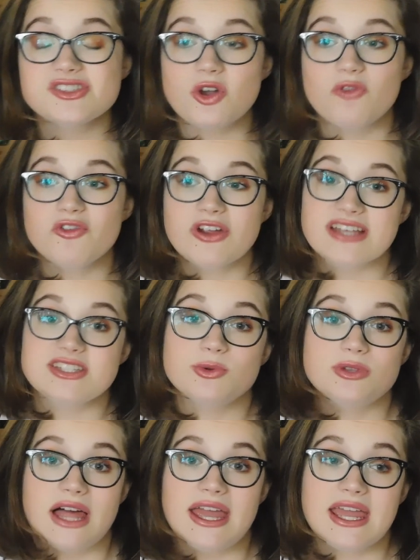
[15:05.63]
don't forget to
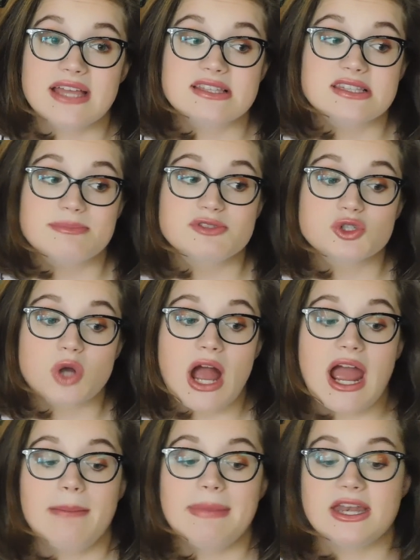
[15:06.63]
like and subscribe